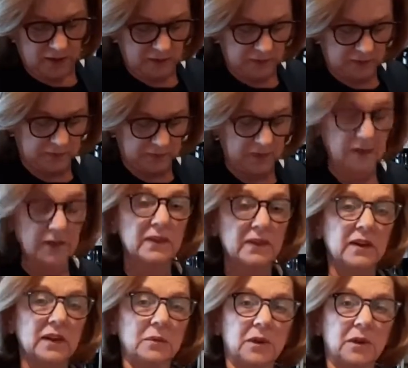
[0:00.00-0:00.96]

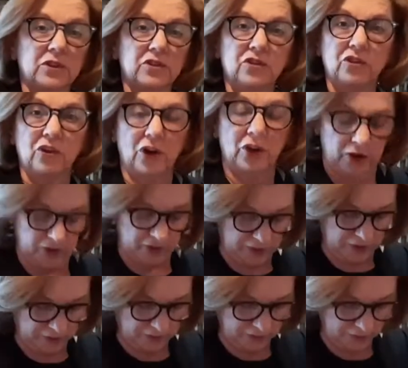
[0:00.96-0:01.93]
seasoning mixture
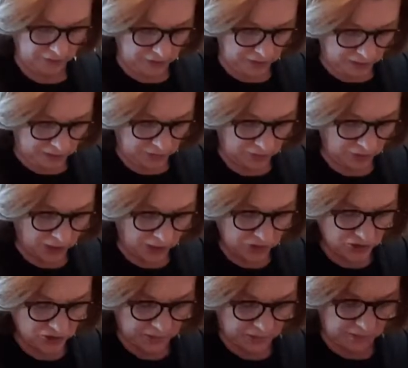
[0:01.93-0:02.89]

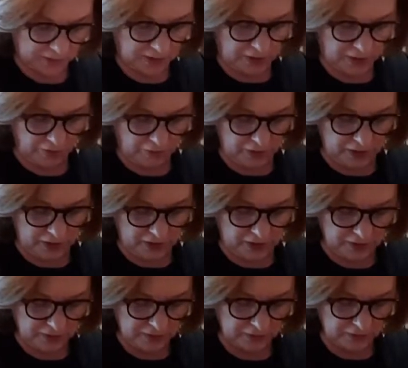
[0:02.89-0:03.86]
touches
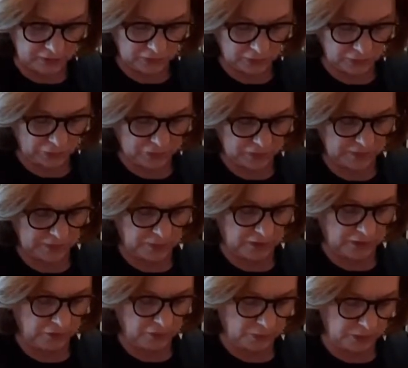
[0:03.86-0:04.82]
every surface of
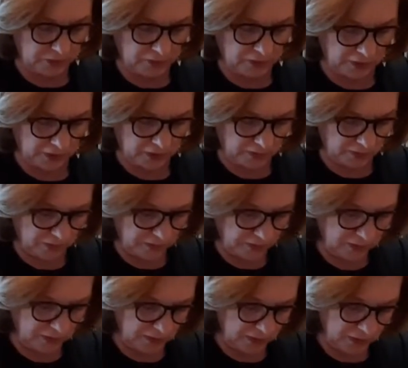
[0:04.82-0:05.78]
every potato.
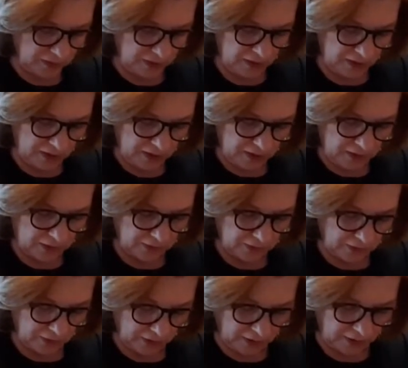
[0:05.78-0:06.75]

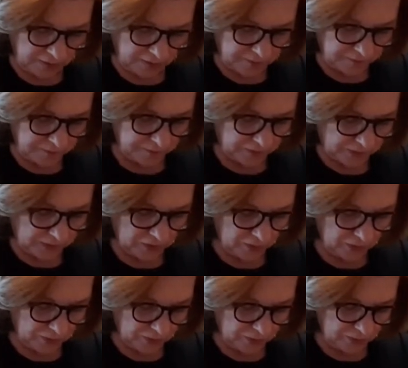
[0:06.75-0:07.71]
And
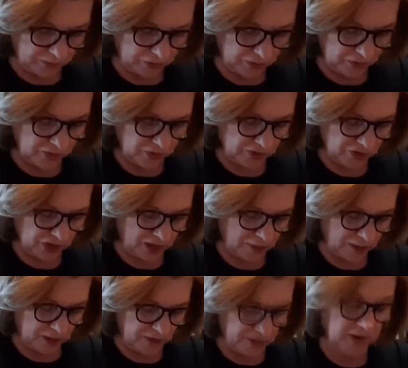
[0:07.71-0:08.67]
do a good job
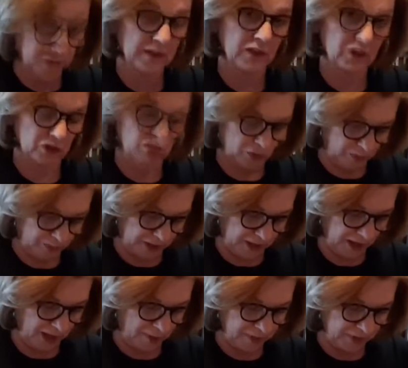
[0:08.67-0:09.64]
on this and you'll be
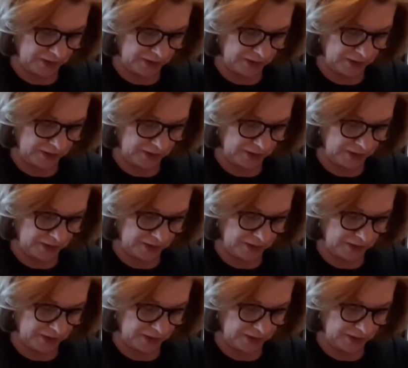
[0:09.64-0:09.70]
happy